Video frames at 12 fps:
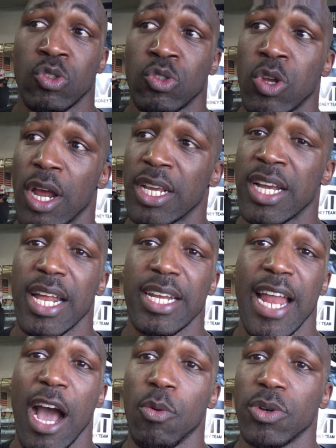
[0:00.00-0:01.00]
try to gut
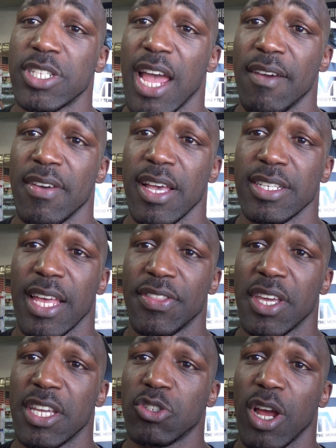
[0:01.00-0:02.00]
it out with Chavez. I
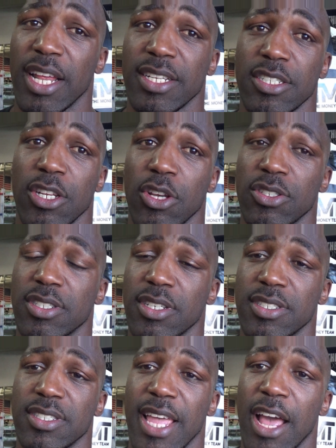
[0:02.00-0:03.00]
think he try to, you know,
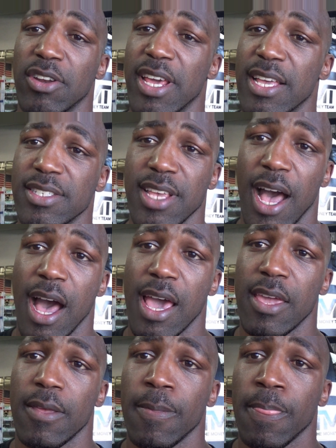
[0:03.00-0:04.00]
stay on the
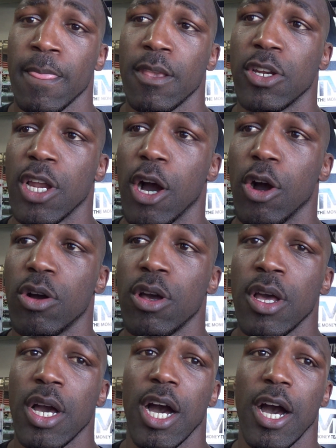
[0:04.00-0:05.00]
inside, you know.
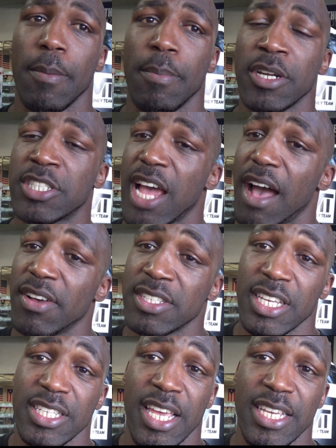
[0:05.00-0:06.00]
Uh, but Chavez
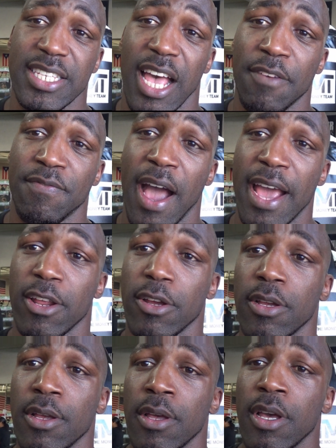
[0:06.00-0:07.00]
is an inside fighter.
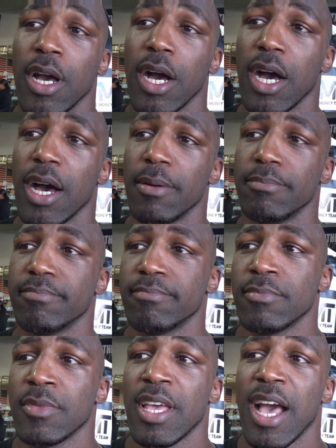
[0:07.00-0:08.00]
Um,
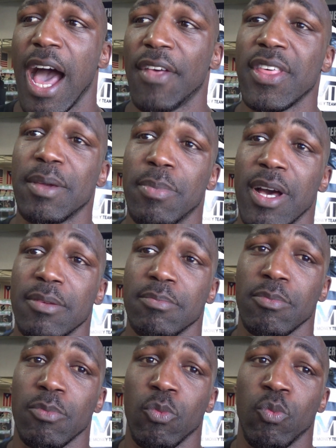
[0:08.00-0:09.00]
I think, but
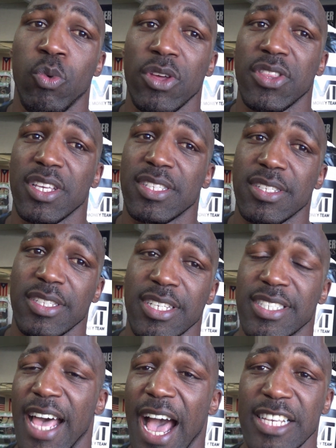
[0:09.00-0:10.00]
with the, the
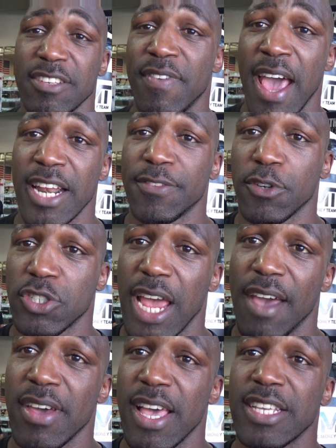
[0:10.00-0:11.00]
size advantage for
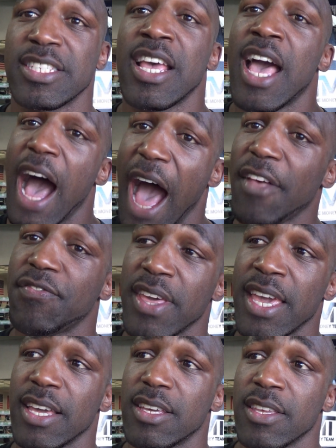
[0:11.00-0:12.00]
Chavez, I
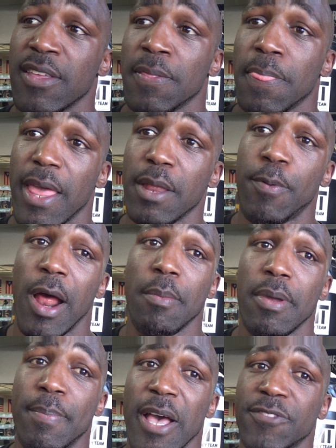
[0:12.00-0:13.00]
think it'd
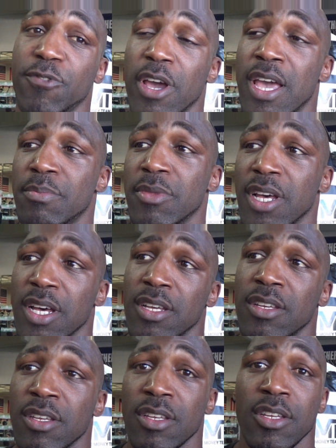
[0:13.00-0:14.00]
probably be best for him to
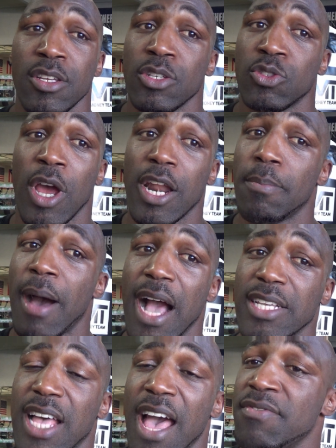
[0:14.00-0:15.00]
try to
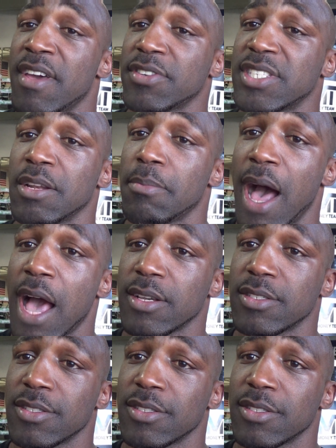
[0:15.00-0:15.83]
box. I have never seen him box.